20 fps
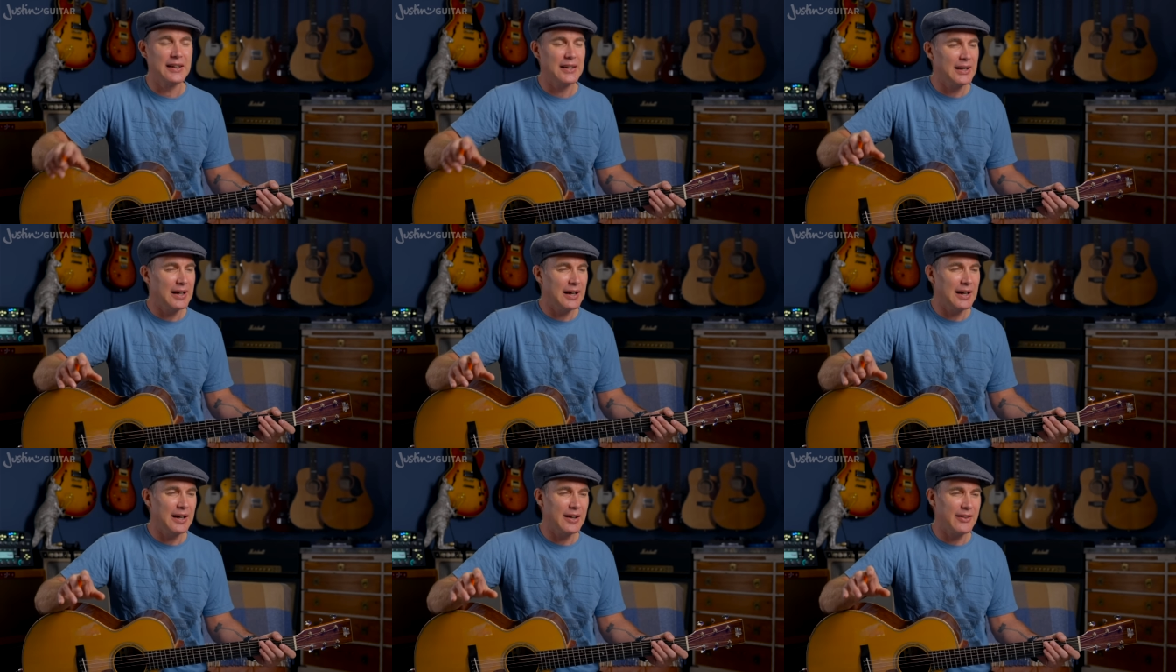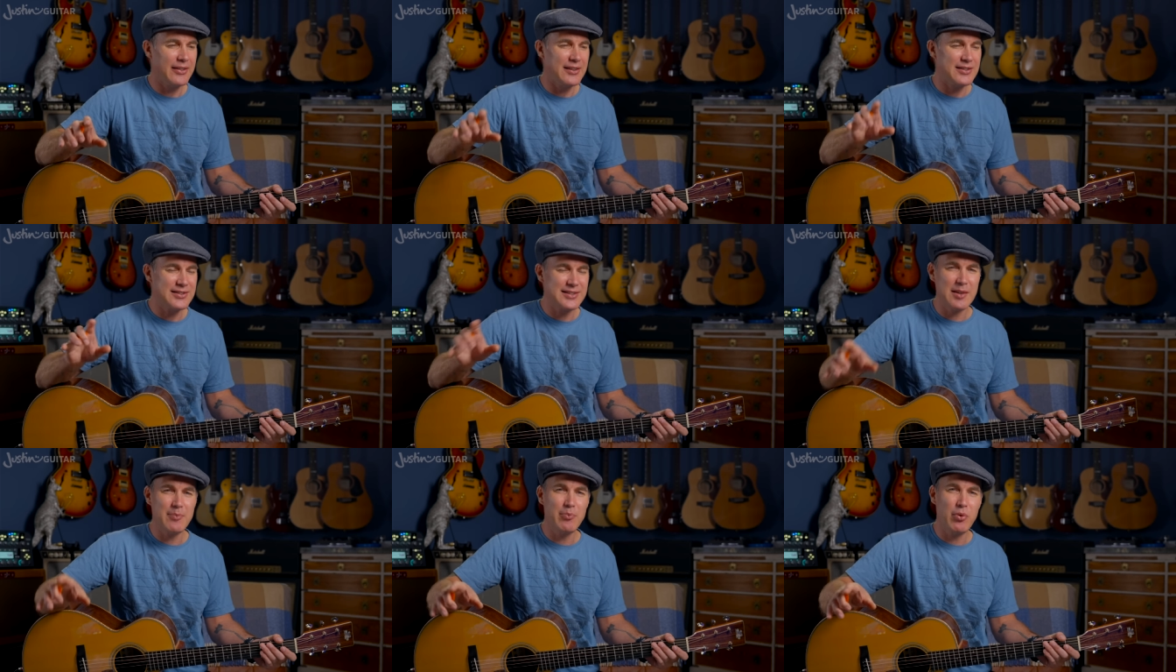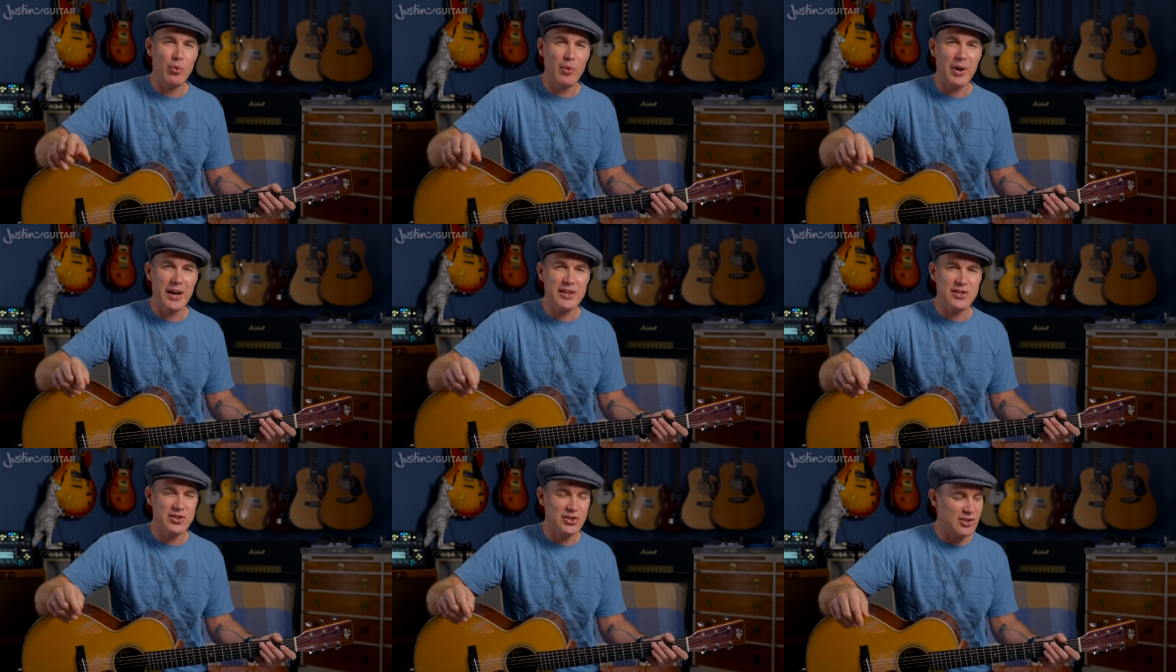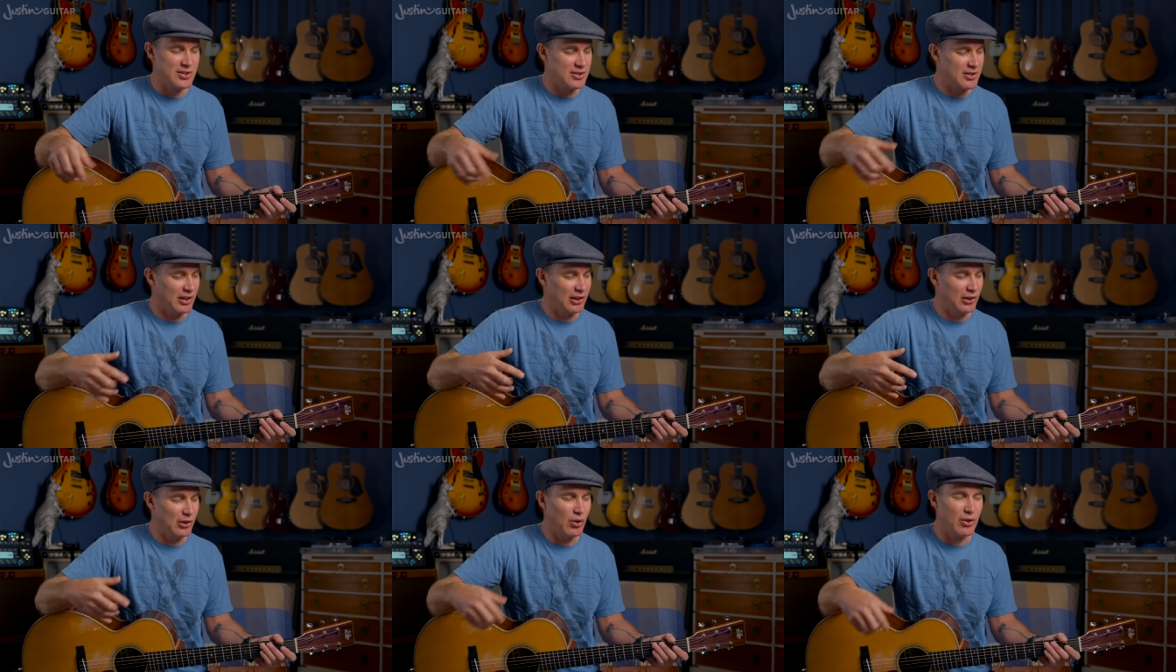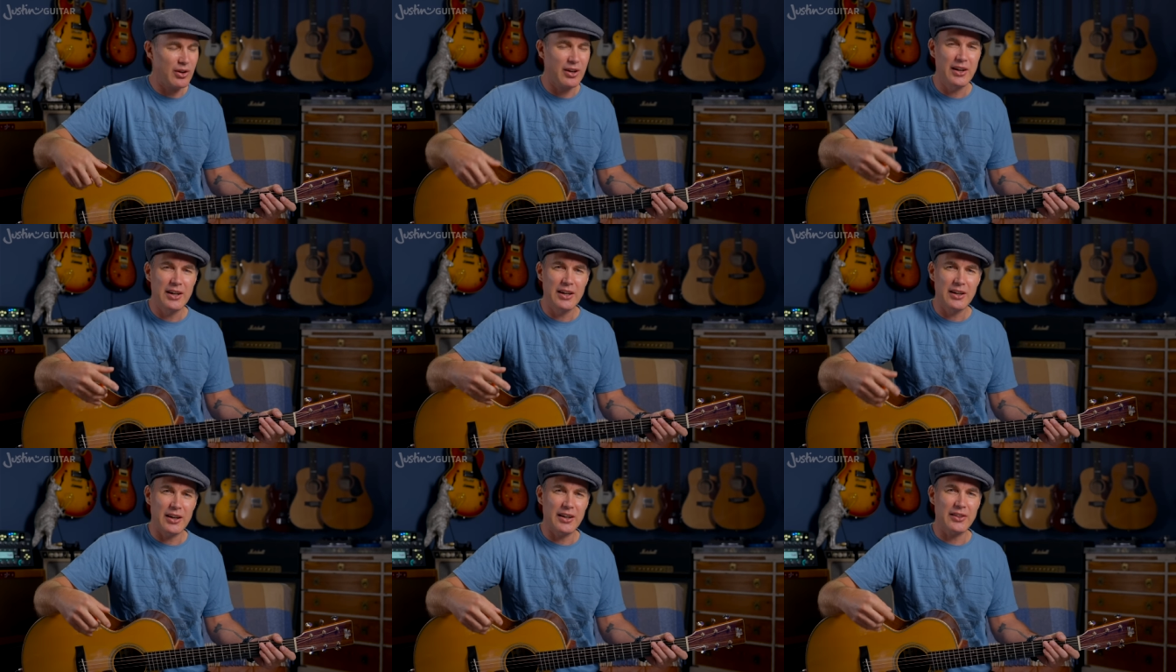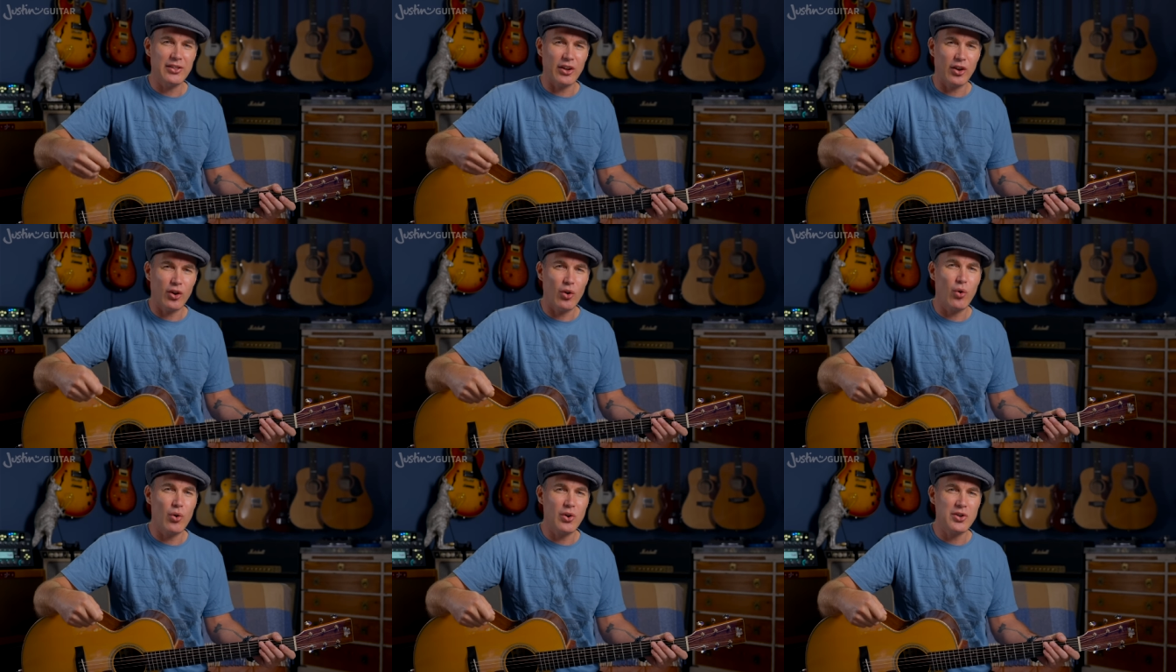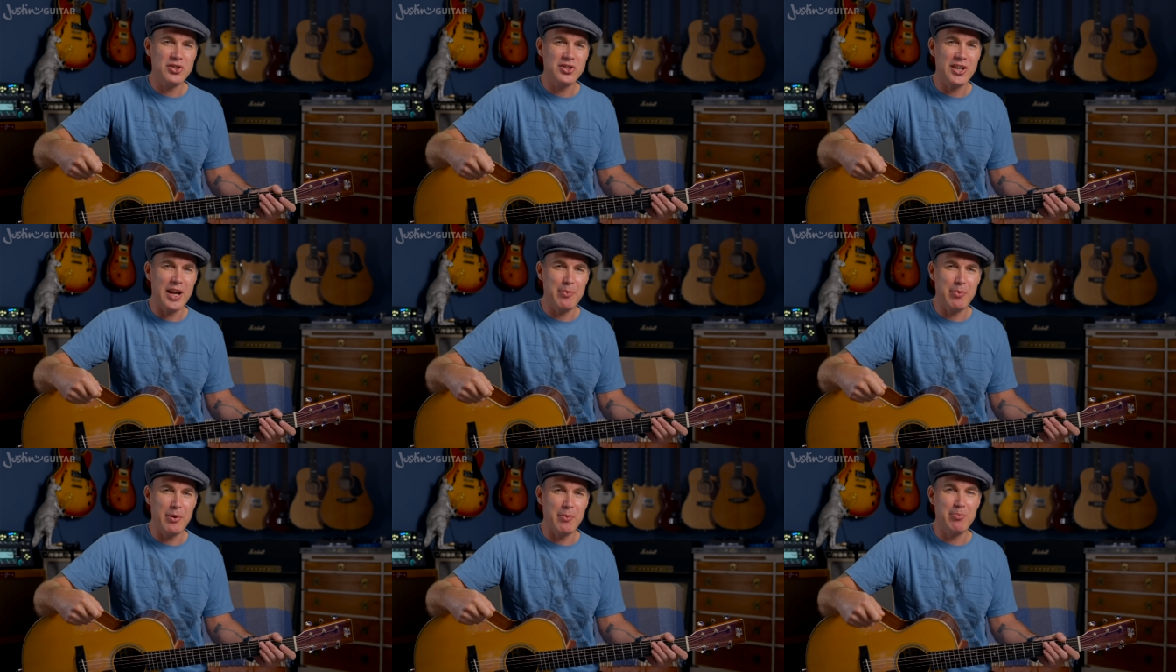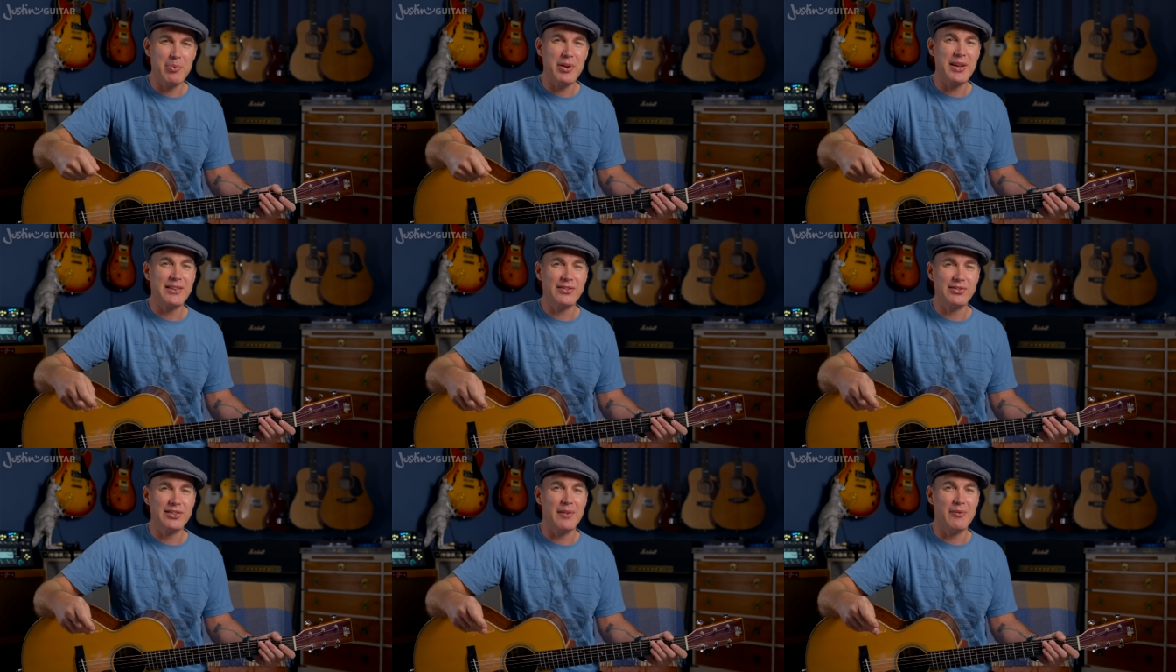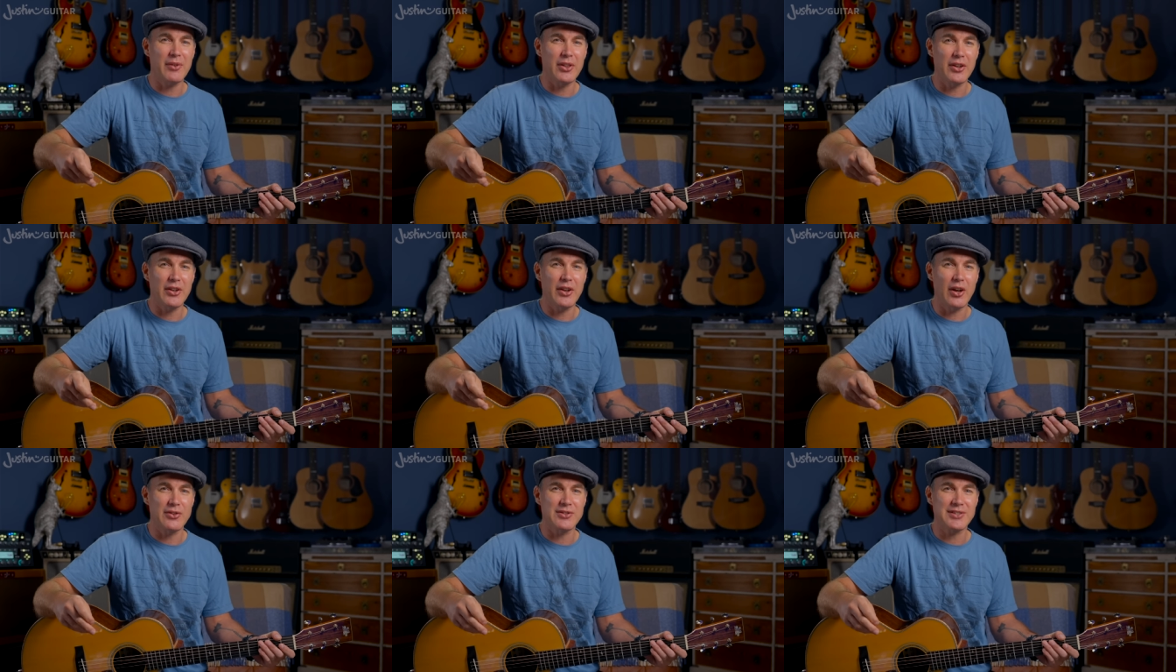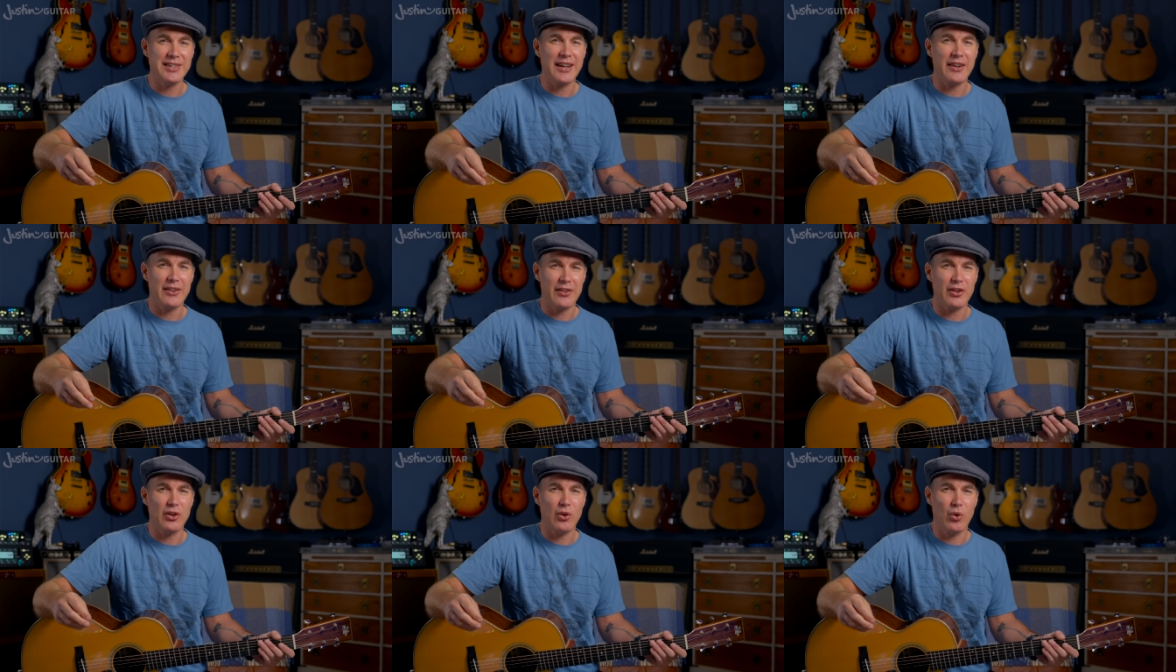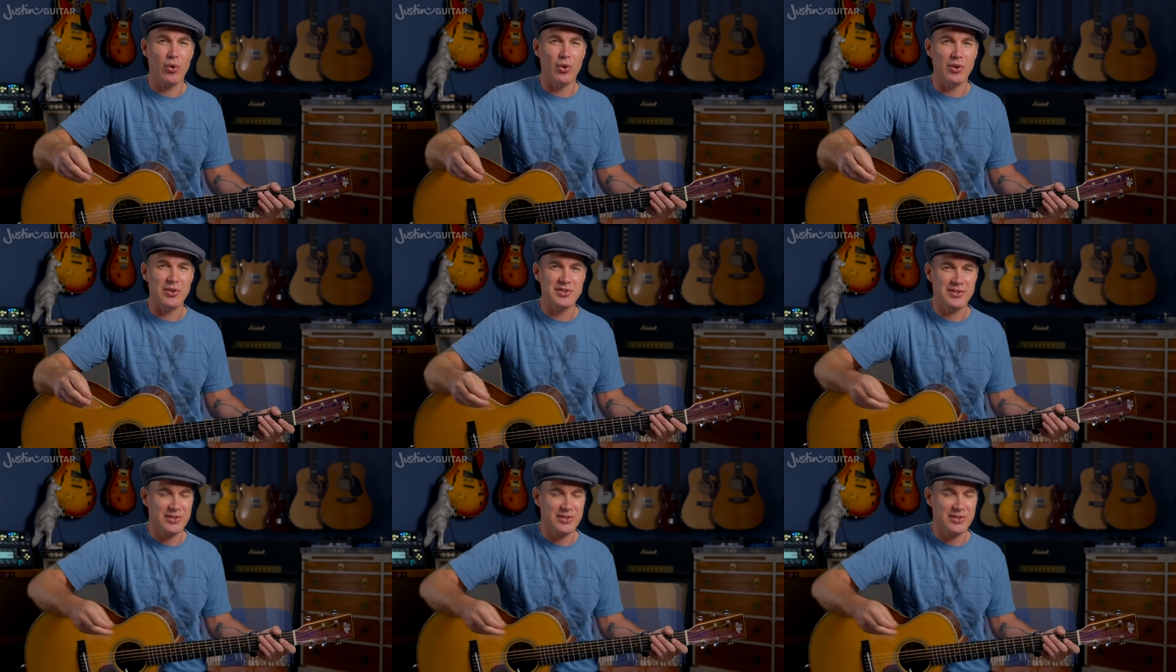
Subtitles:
The simple way is just to look at the chord shape and pick some of the notes out of the chords.